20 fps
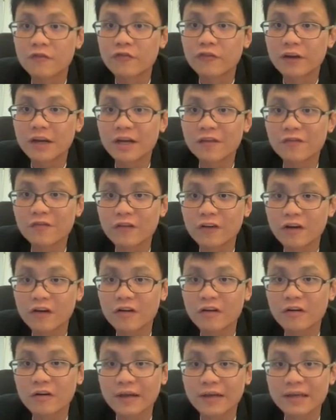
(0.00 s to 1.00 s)
Free
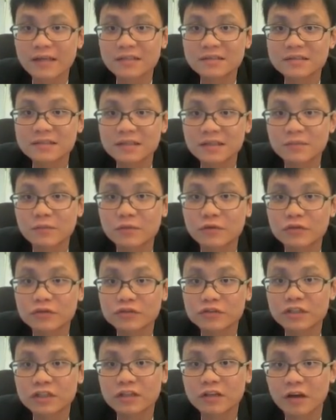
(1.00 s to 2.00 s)
fall is the
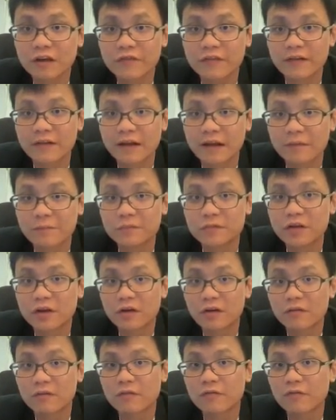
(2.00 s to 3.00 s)
motion of an
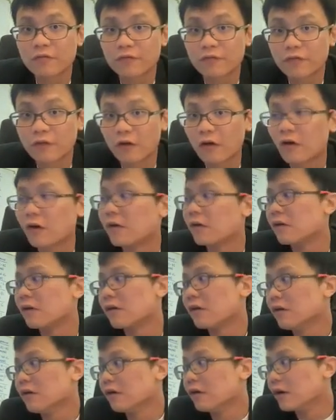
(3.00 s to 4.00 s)
object
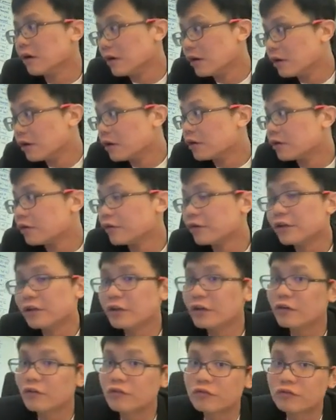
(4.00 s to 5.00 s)
fall
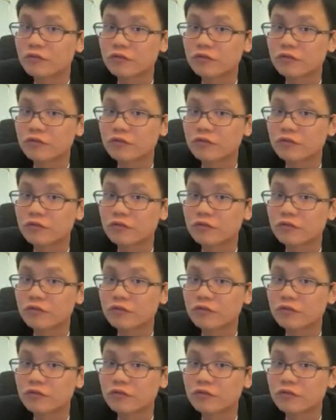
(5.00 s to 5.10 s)
due